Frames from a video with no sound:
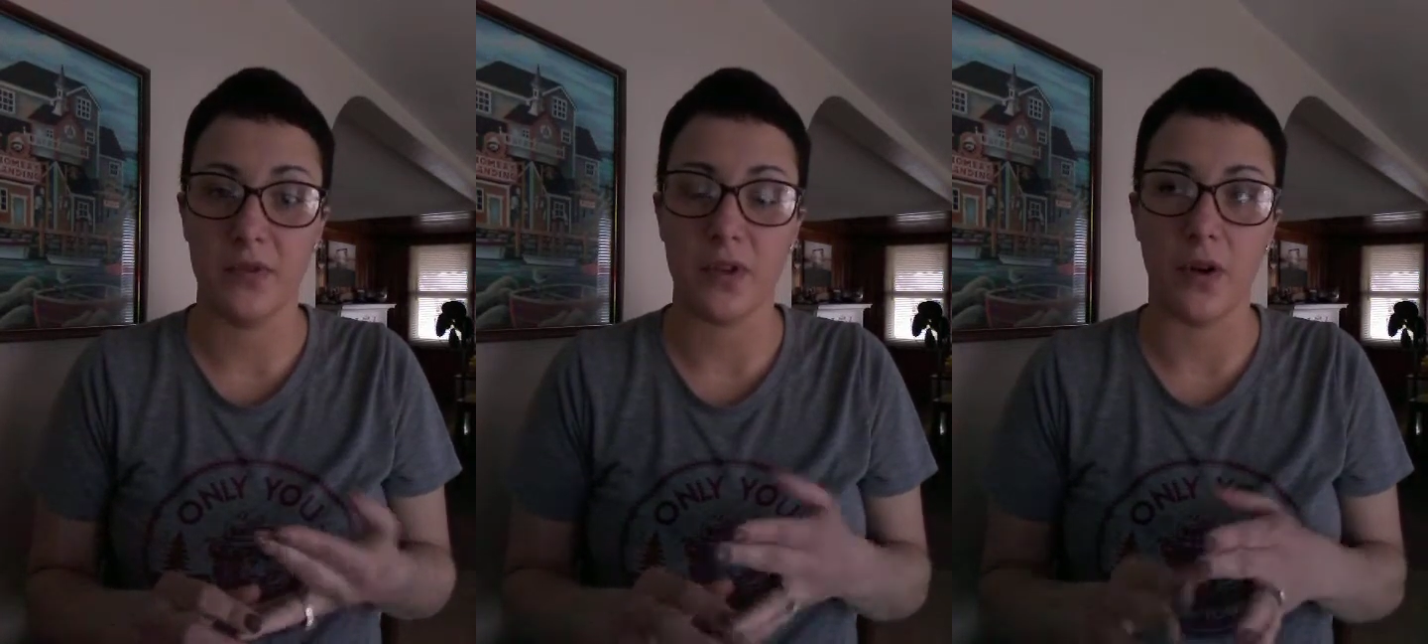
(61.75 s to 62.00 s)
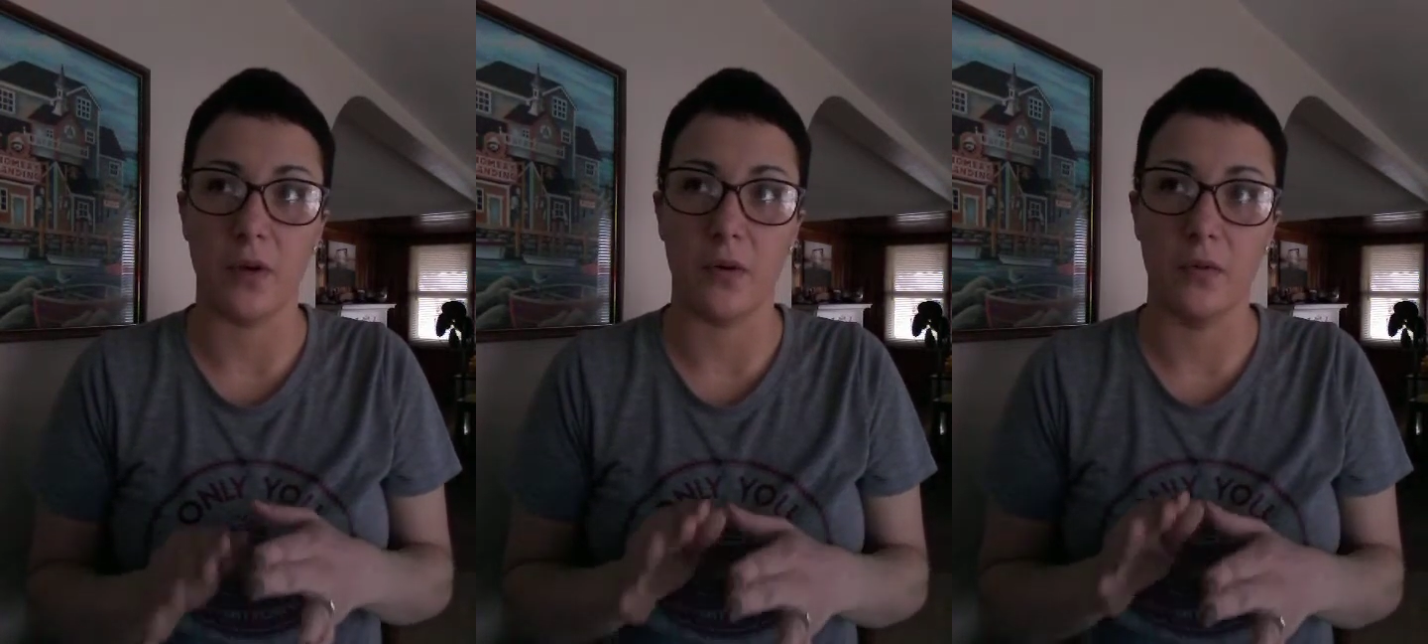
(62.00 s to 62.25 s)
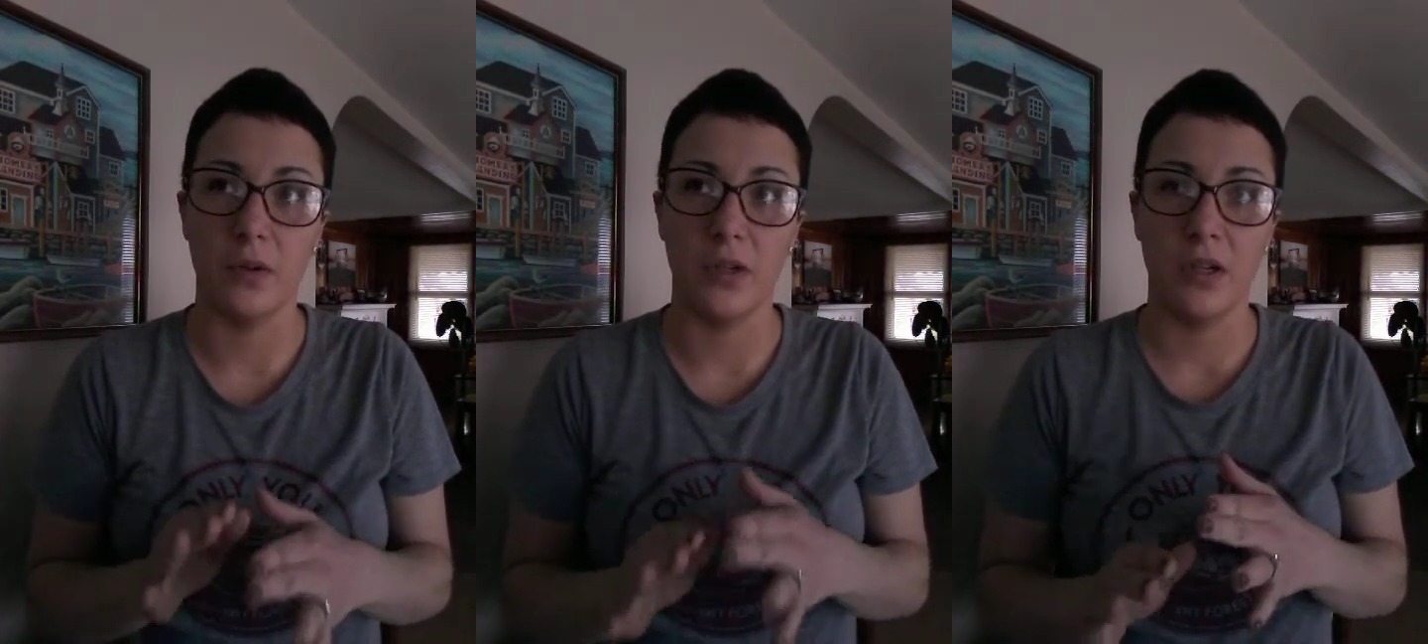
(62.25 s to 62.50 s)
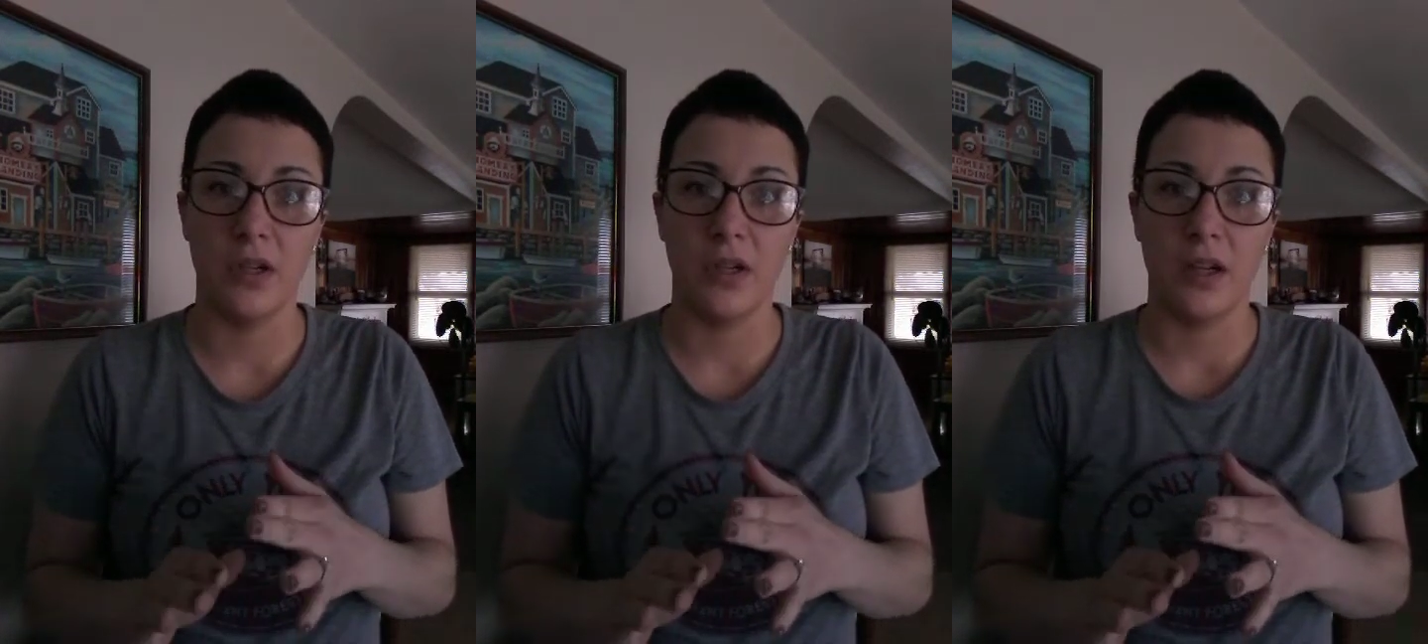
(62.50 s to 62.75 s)
So
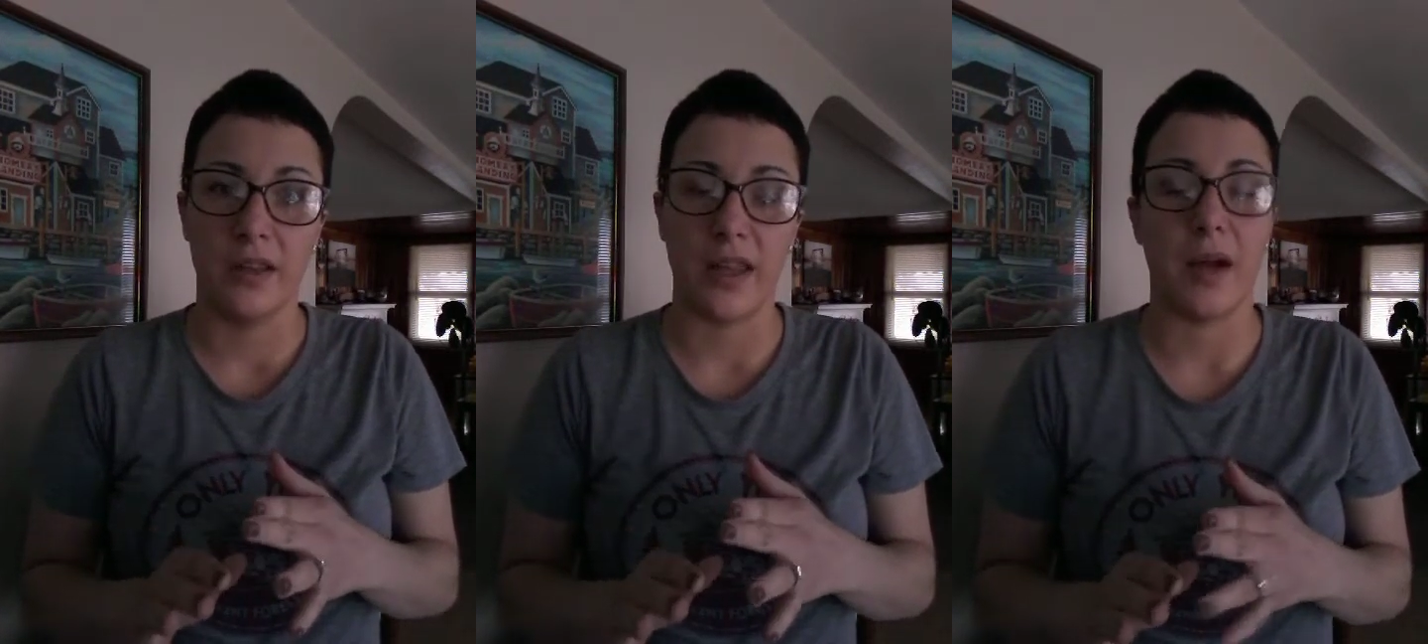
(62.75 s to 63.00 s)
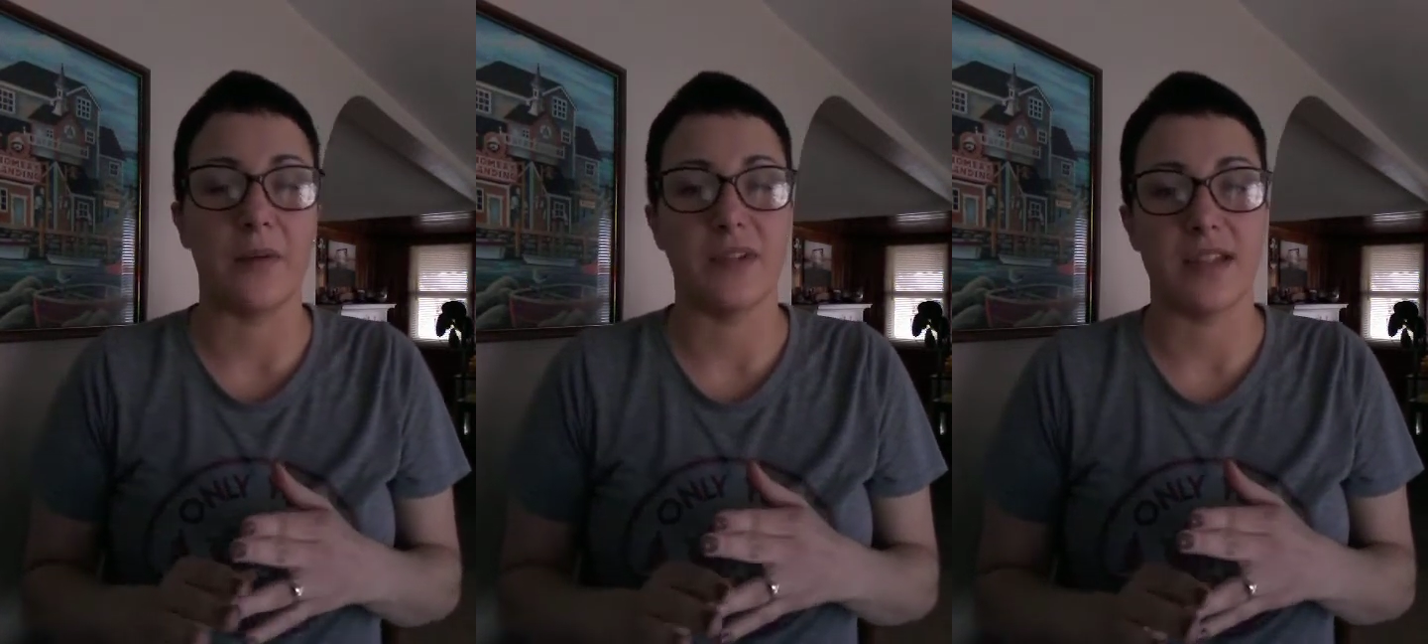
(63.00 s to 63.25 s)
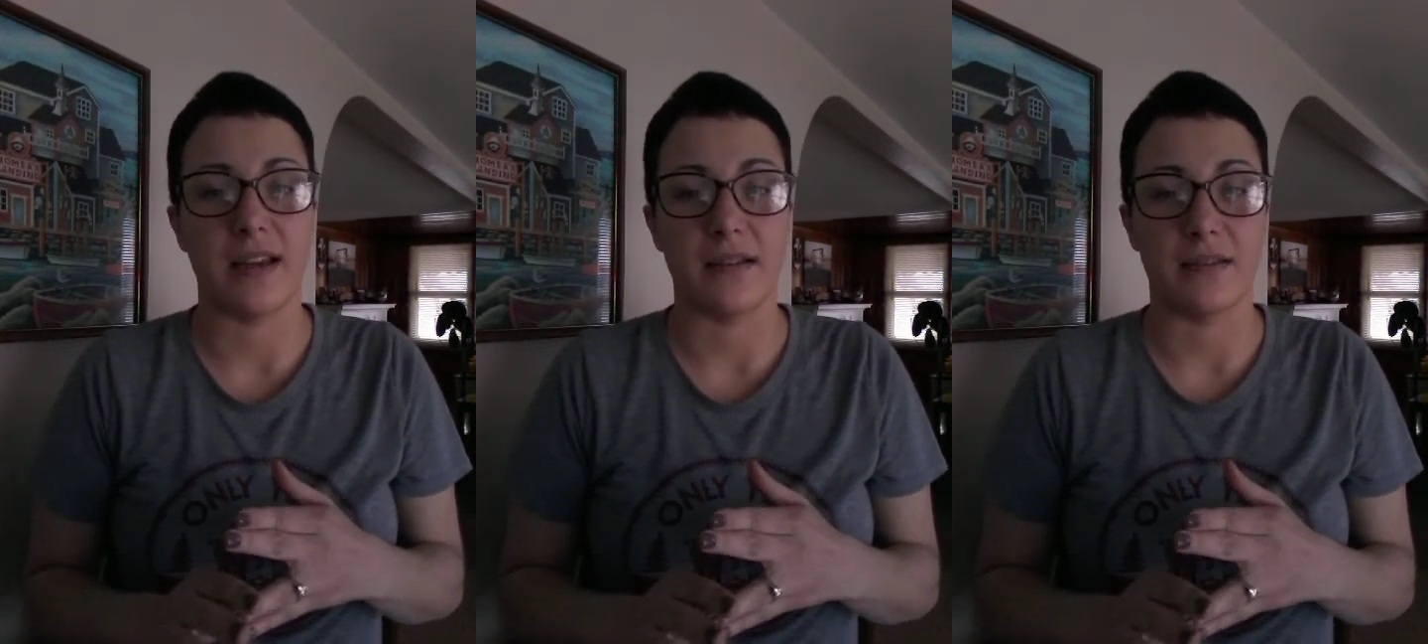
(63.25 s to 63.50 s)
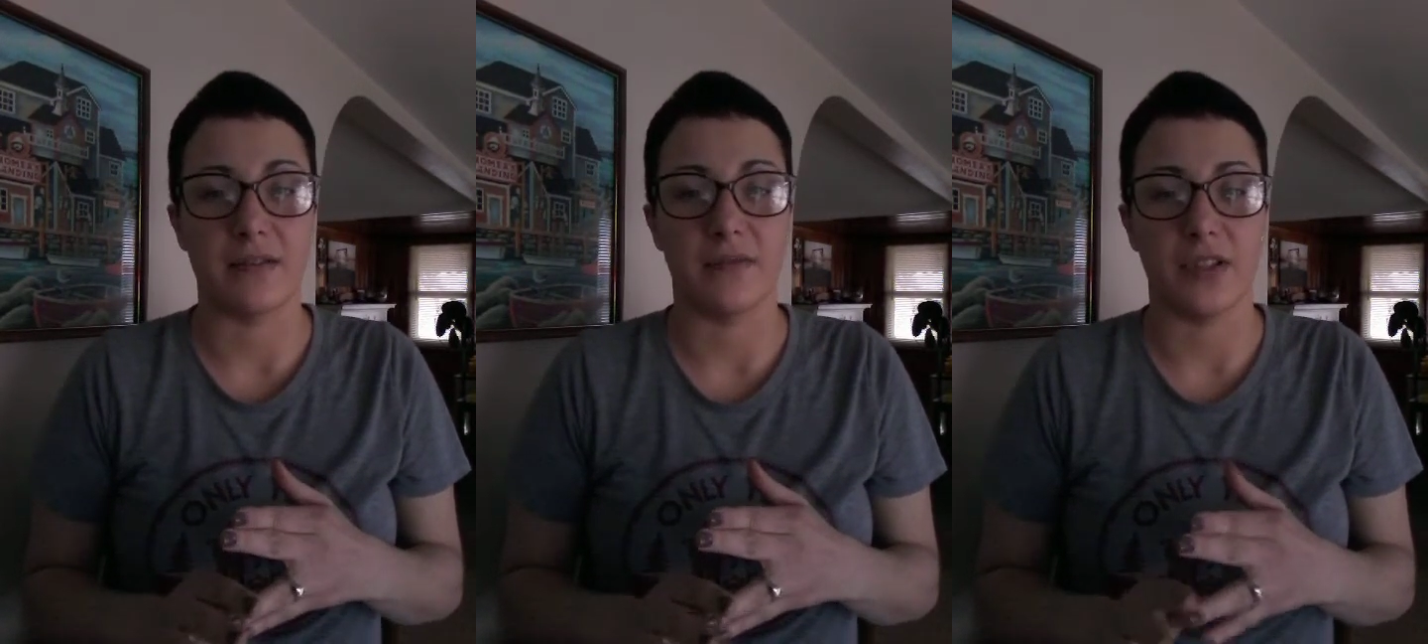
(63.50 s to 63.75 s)
that was
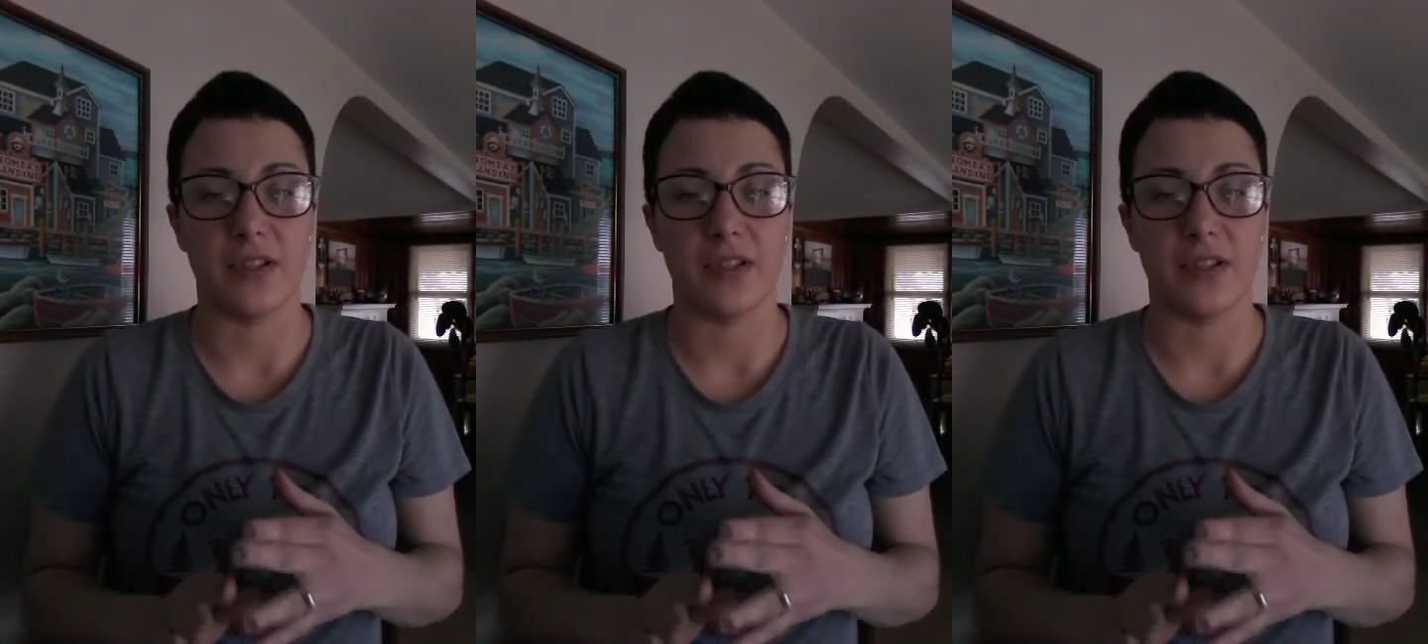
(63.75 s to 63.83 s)
as of